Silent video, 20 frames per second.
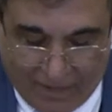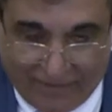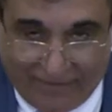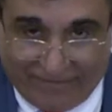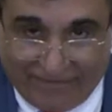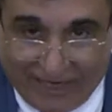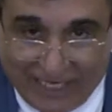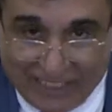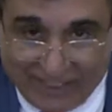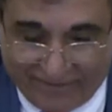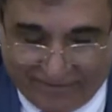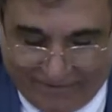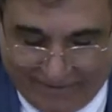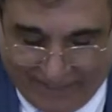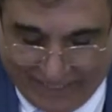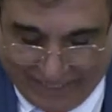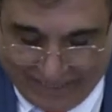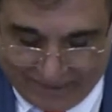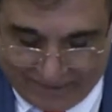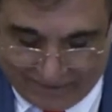The first
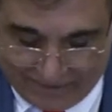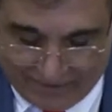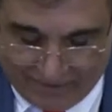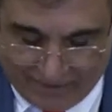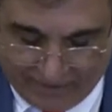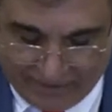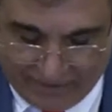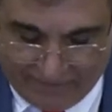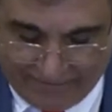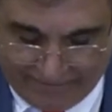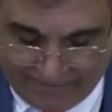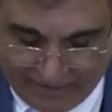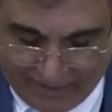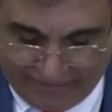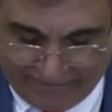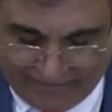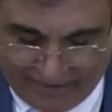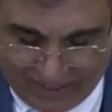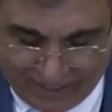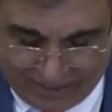verse, the,
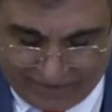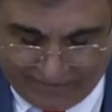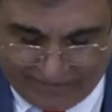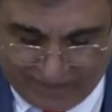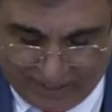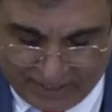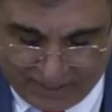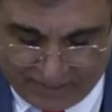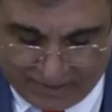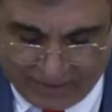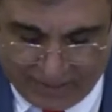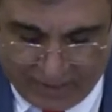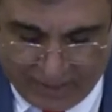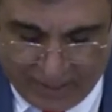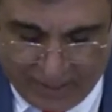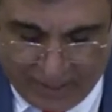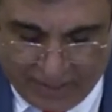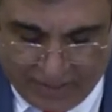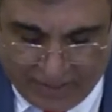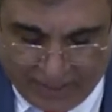the first verse
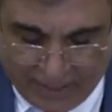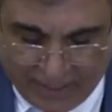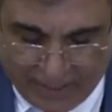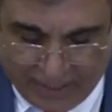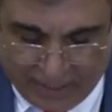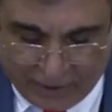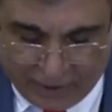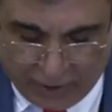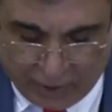uh,